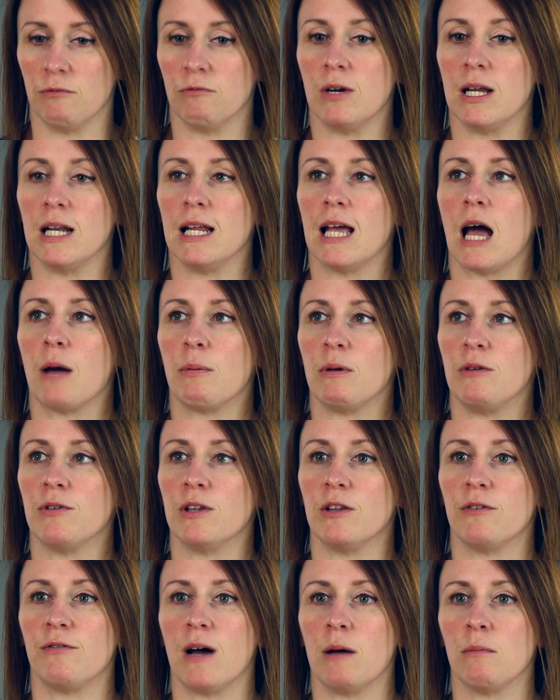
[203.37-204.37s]
really happy
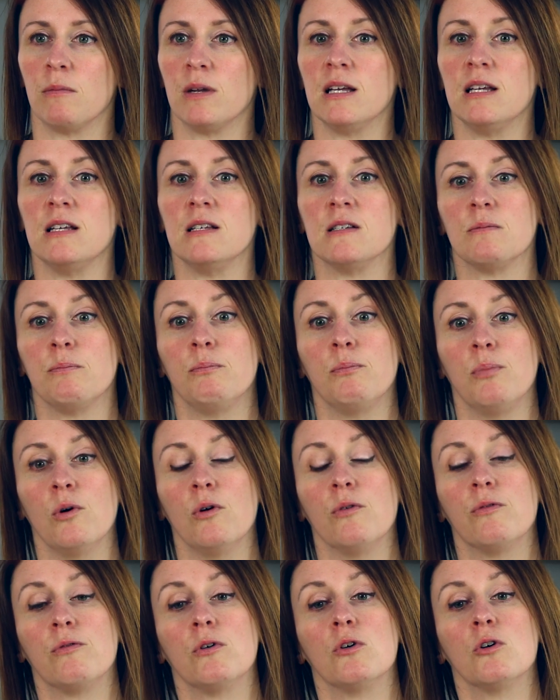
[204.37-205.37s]
for the families,
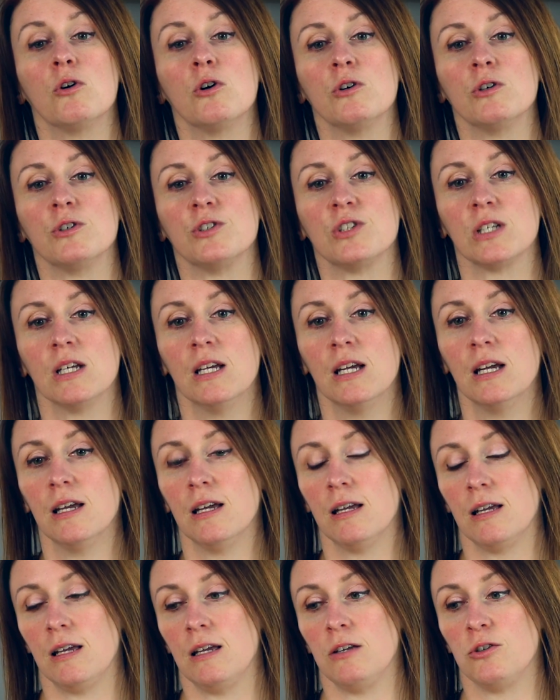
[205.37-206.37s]
but for us,
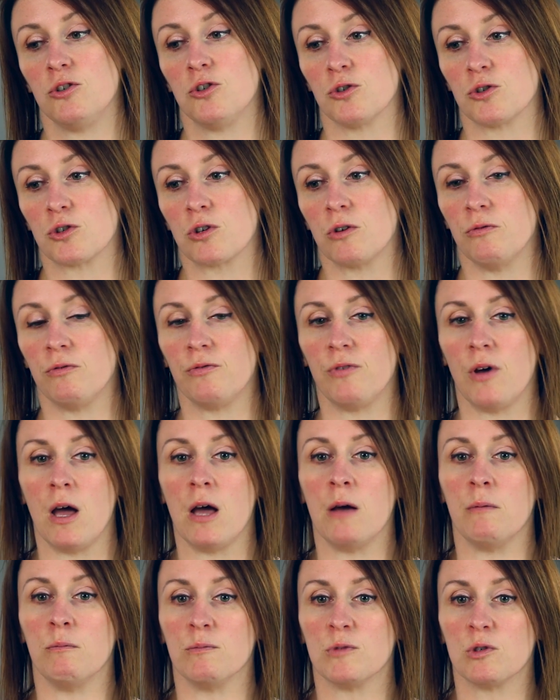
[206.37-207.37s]
it just
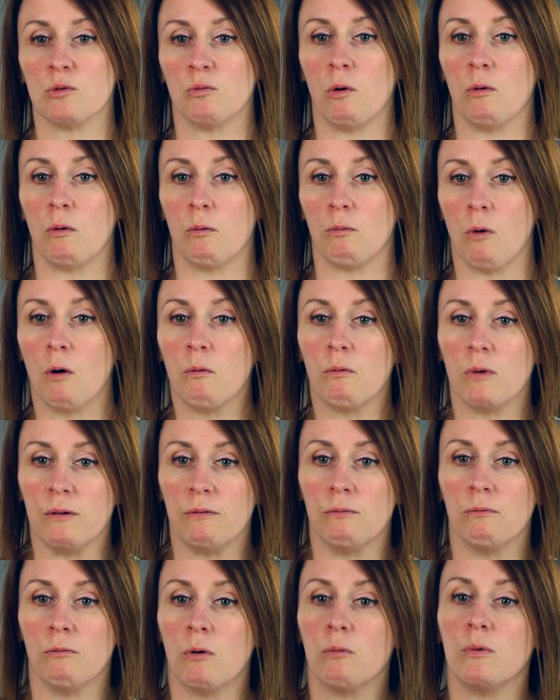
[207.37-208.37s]
confirmed what
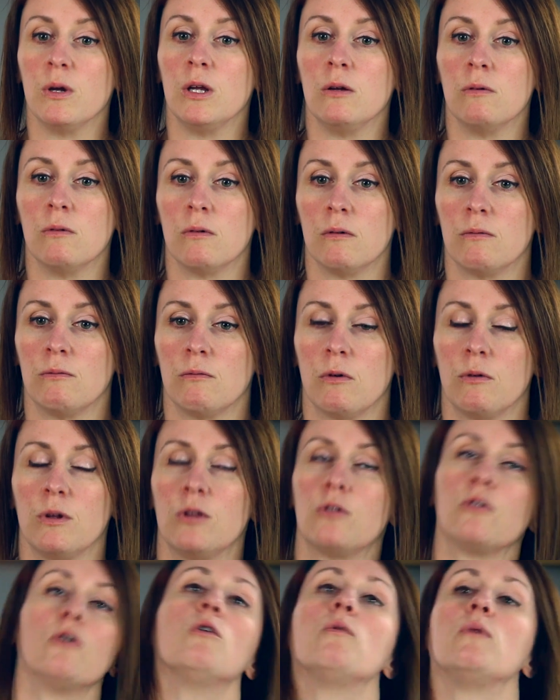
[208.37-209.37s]
we thought
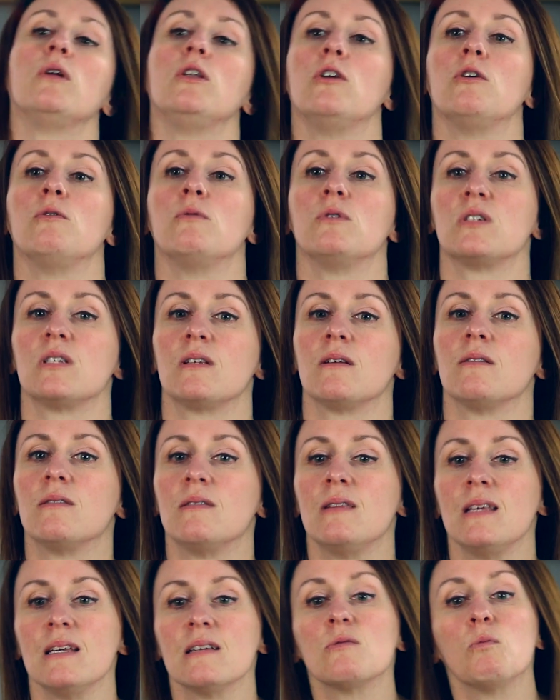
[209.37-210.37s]
we knew, is that
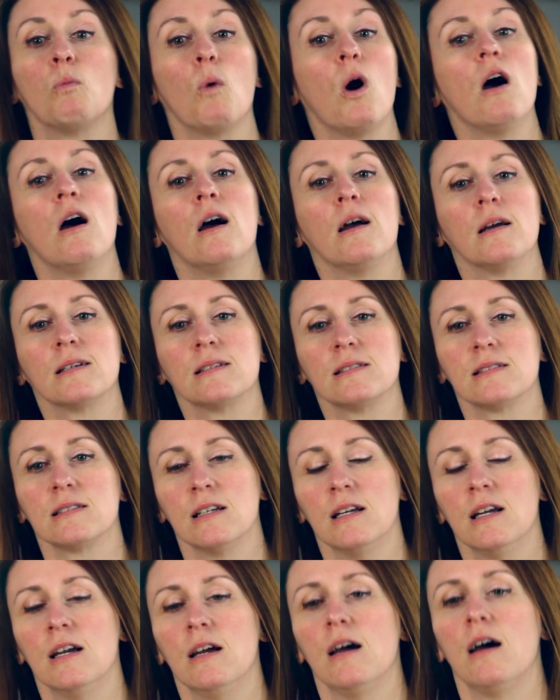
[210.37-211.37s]
this works.
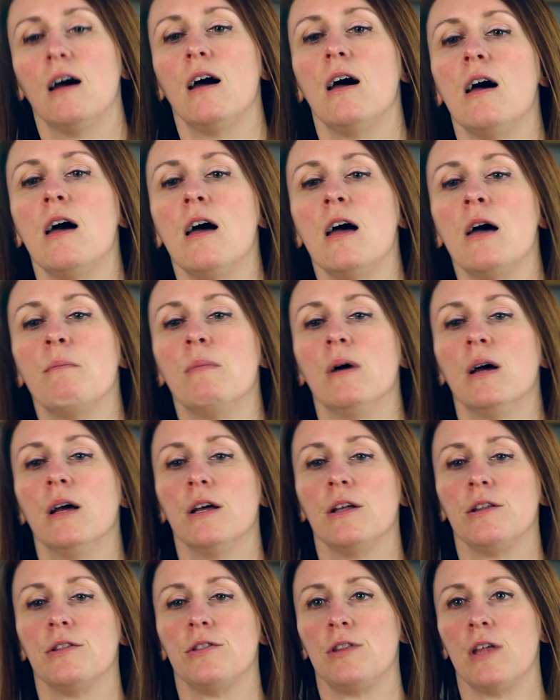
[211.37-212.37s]

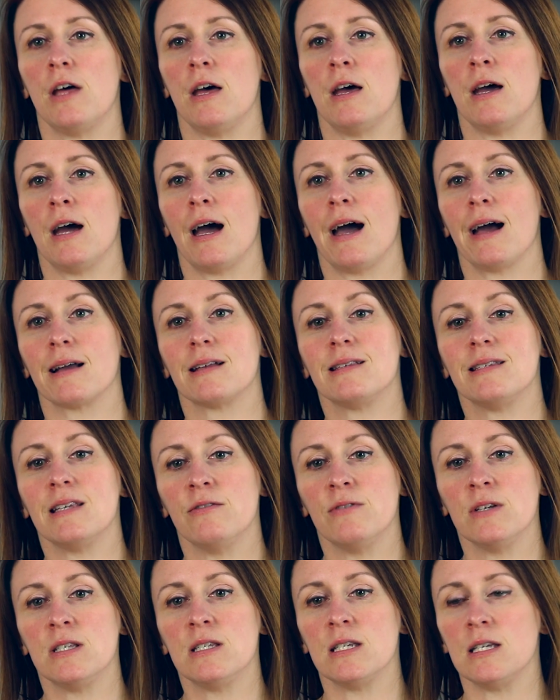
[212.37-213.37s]
Their
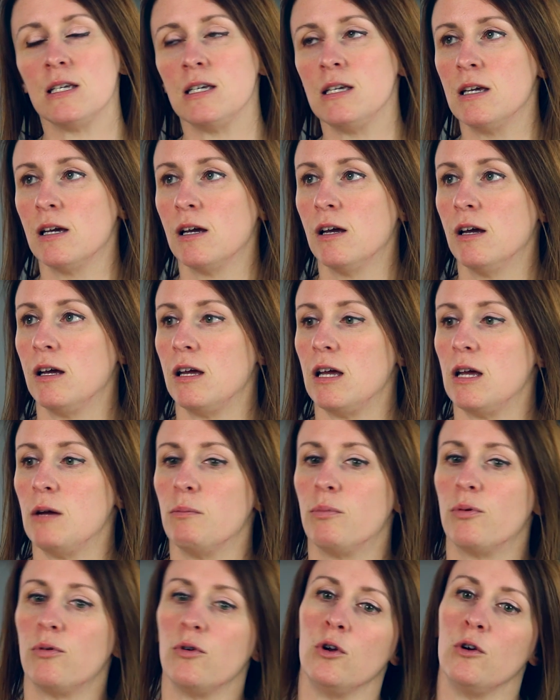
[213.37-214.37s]
activity
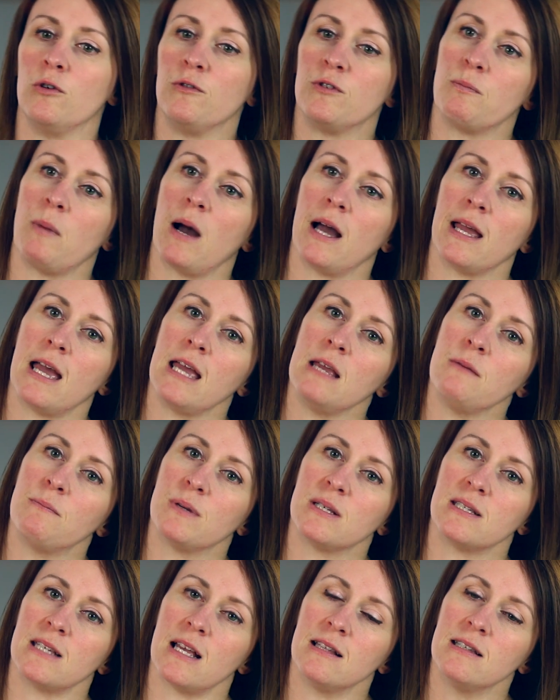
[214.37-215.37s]
improved by
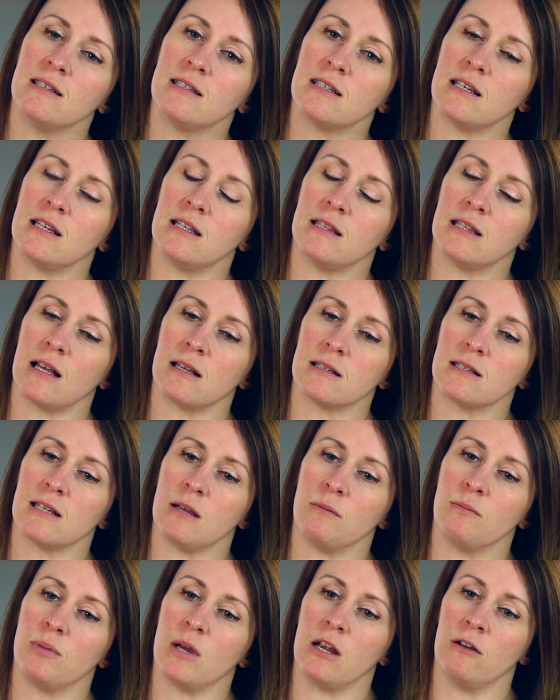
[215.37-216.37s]
8% in that
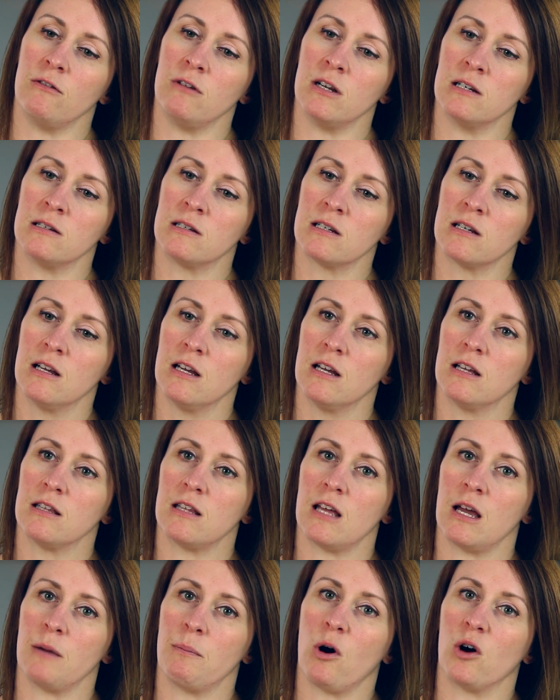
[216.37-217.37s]
same period,
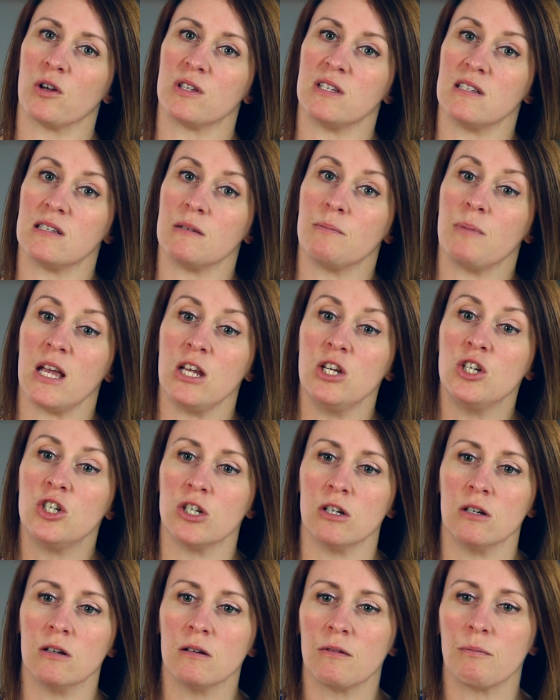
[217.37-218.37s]
their
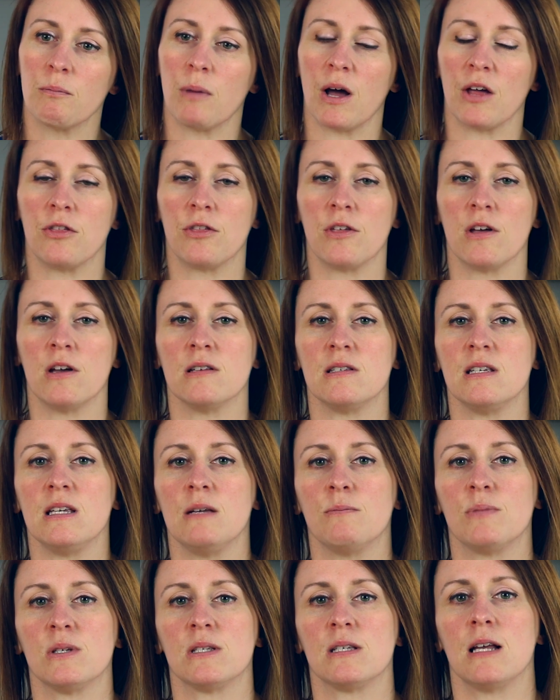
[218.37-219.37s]
participation by
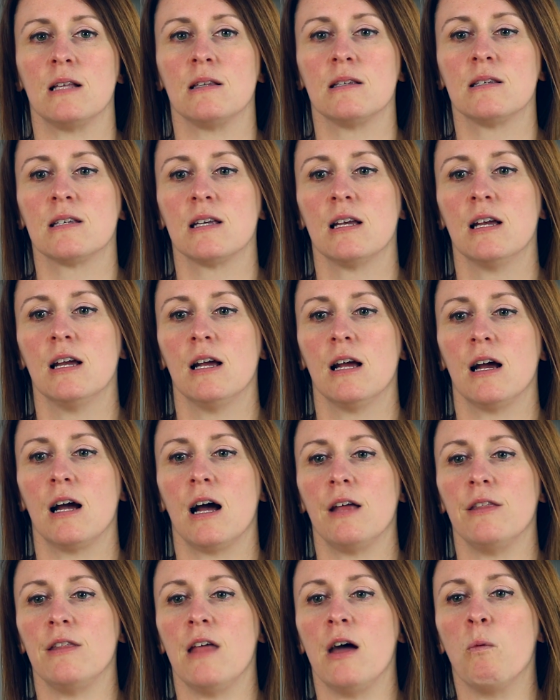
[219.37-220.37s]
13%,
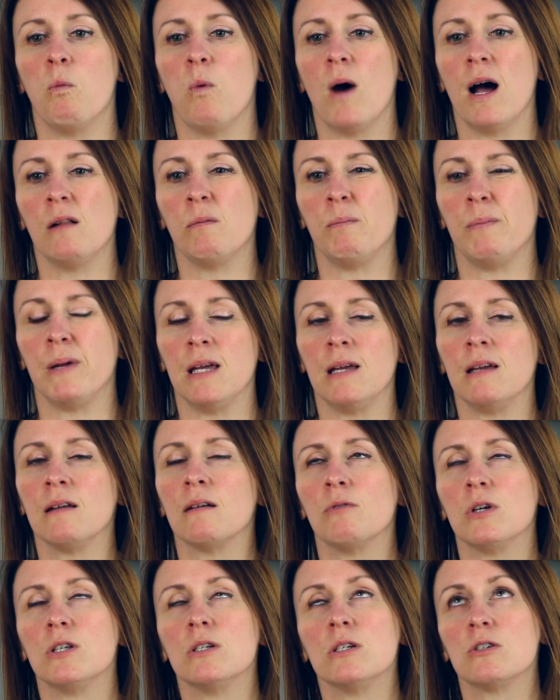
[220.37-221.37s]
and their
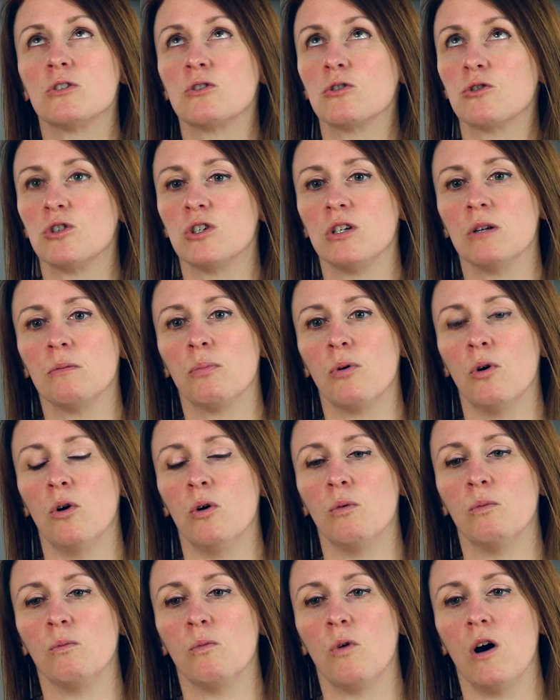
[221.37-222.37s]
well-being, which is such an
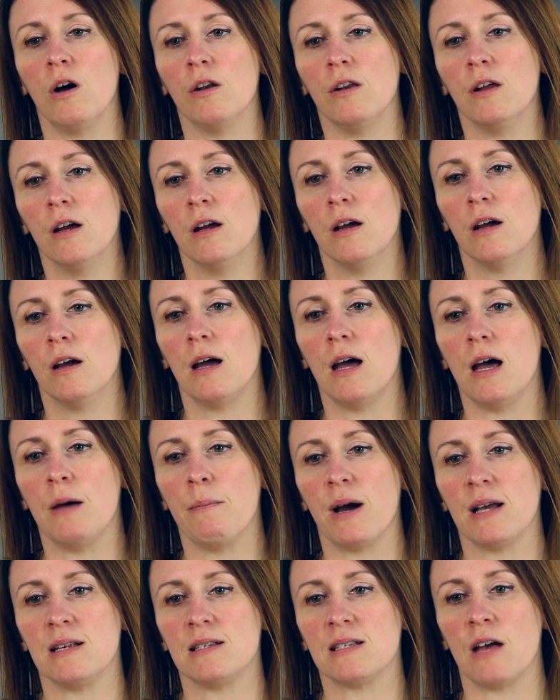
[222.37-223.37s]
important one,
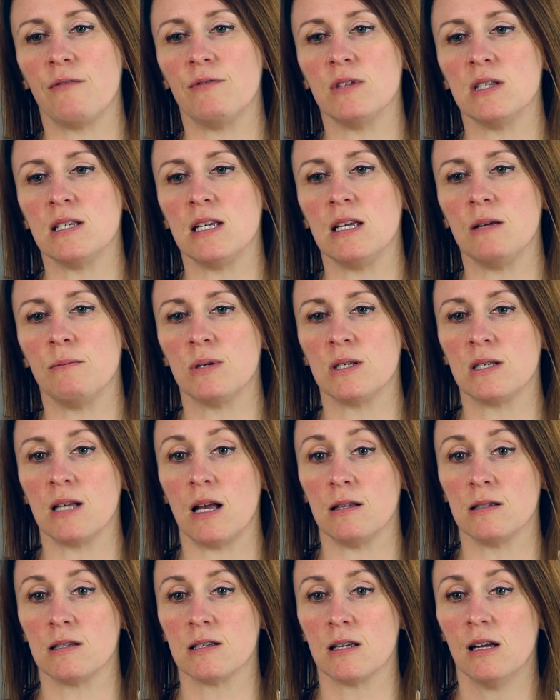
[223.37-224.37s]
by 17%.
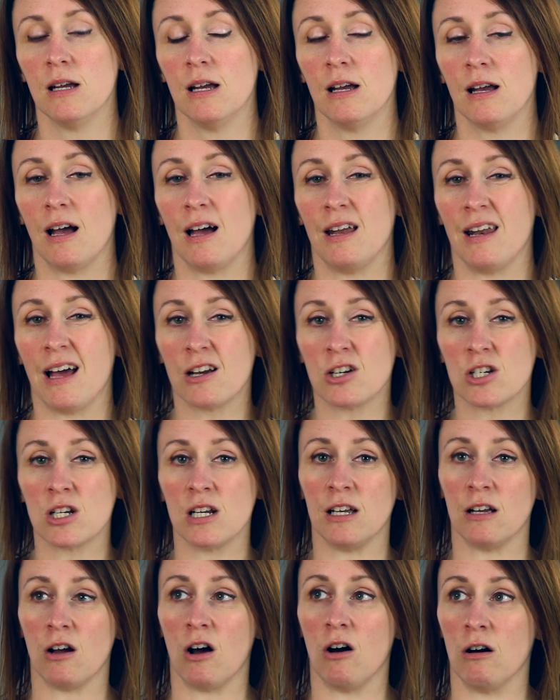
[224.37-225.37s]
And
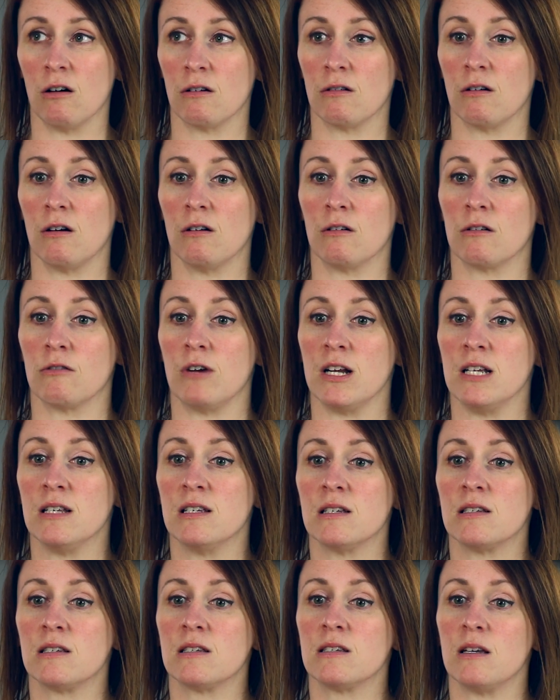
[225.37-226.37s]
actually our
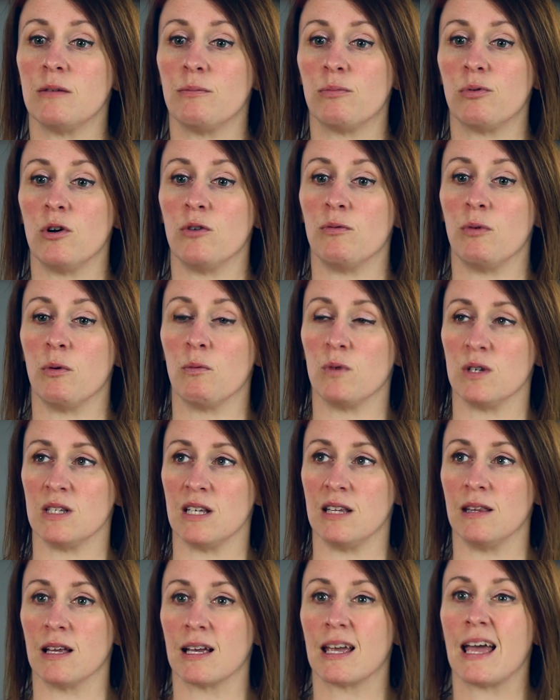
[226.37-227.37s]
greatest improvement was
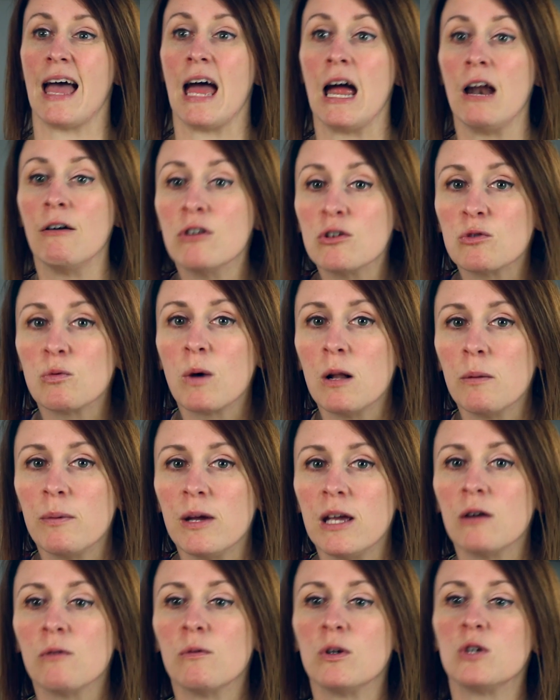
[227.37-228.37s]
in the carers'
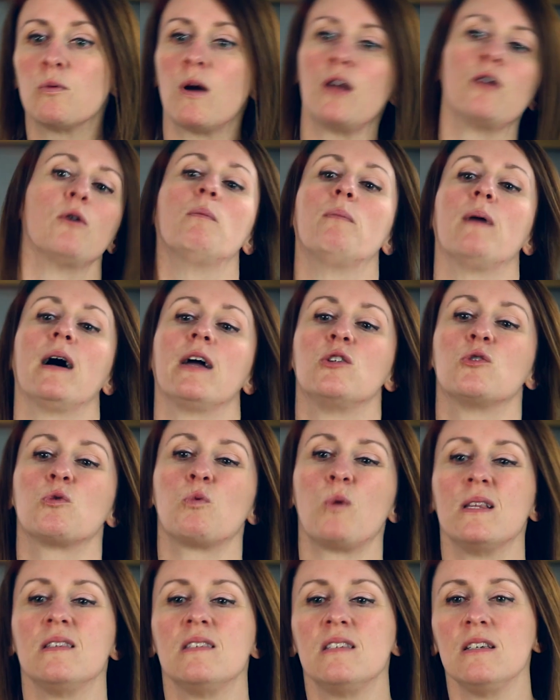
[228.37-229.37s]
well-being, which went up by
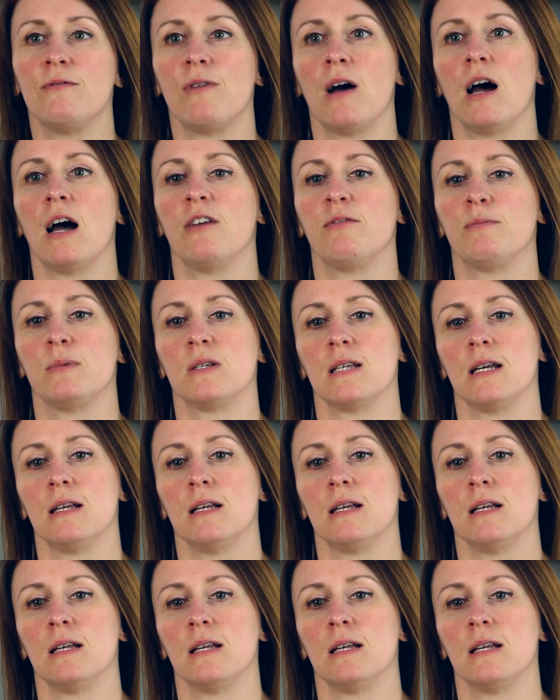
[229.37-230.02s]
25%.